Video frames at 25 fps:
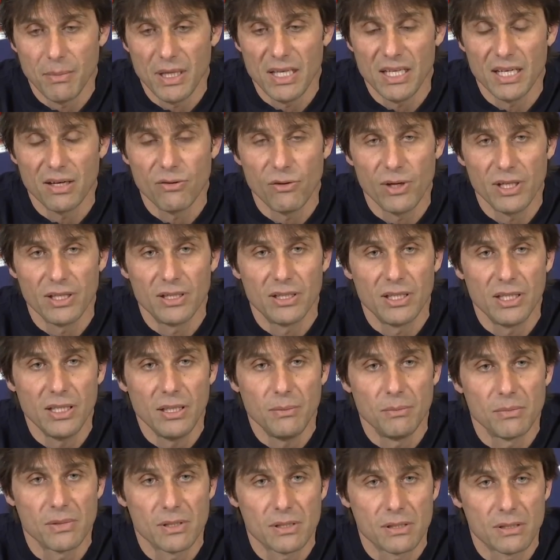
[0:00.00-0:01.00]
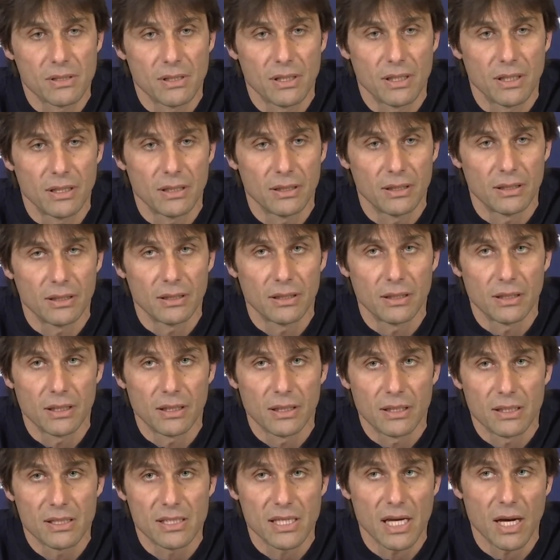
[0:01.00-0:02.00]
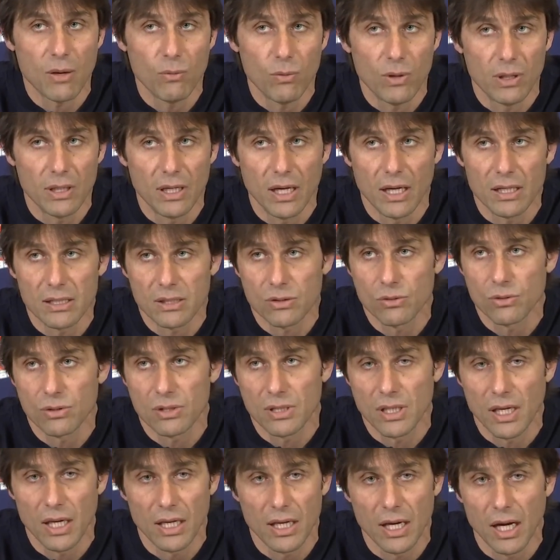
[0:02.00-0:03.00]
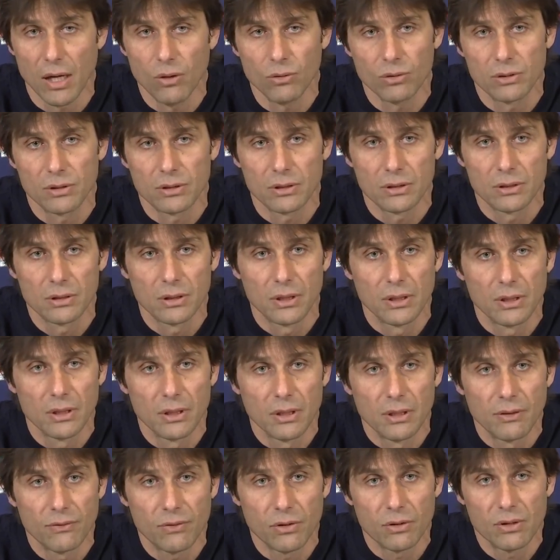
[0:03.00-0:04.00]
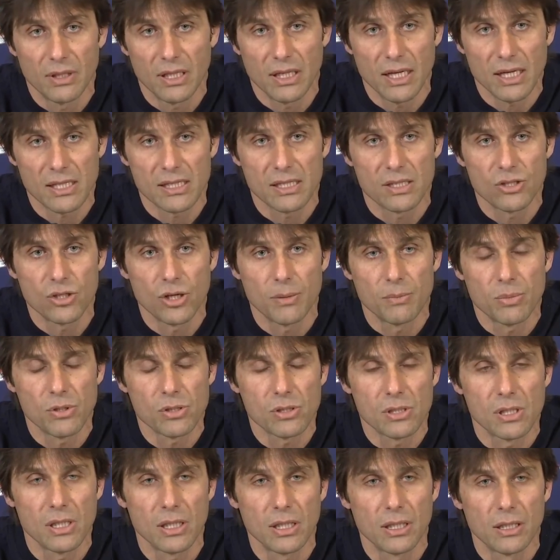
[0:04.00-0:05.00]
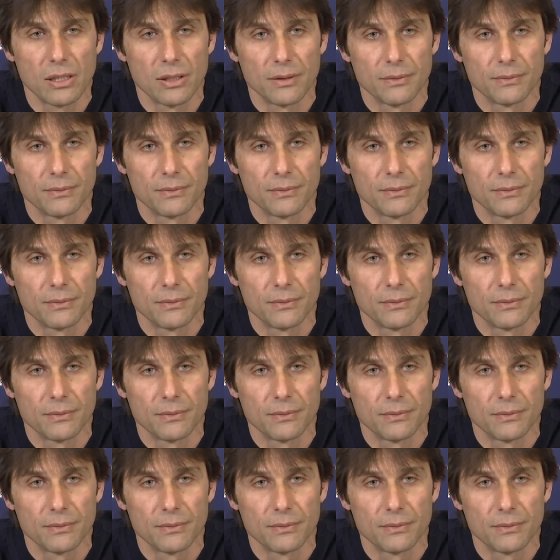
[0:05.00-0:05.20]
great teams, and someone has to stay out from the next Champions League.